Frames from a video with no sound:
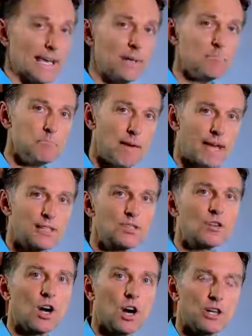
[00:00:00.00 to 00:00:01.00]
It makes
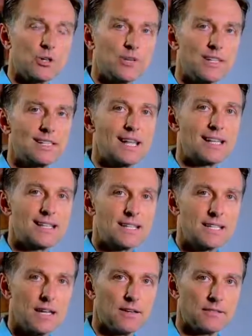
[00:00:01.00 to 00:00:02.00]
your arteries
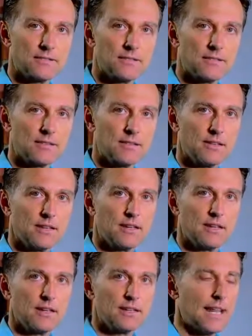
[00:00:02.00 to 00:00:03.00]
stiff.
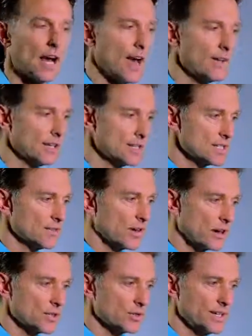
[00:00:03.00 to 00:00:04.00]
Now, having stiff
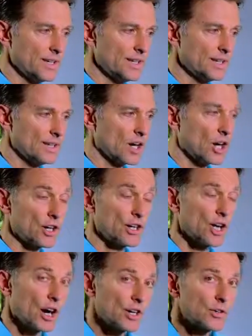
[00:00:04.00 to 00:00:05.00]
arteries and
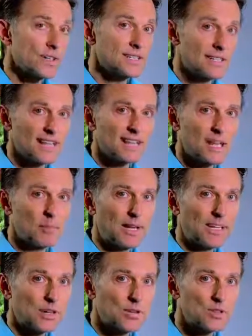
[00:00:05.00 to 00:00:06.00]
hardened arteries, you think that
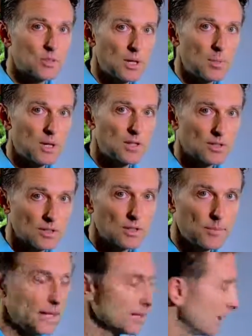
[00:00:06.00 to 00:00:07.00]
might increase your blood pressure a
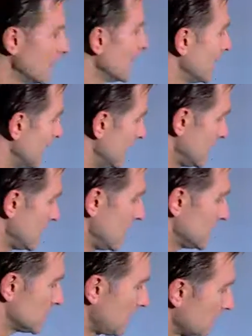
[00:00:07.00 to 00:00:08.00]
little bit? It
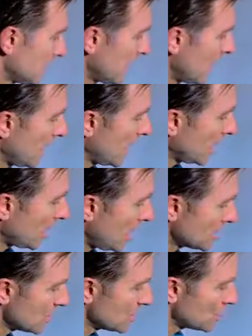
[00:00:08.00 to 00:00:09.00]
does. It
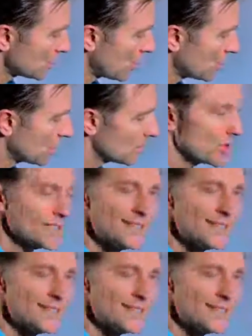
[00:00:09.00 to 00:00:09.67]
causes sodium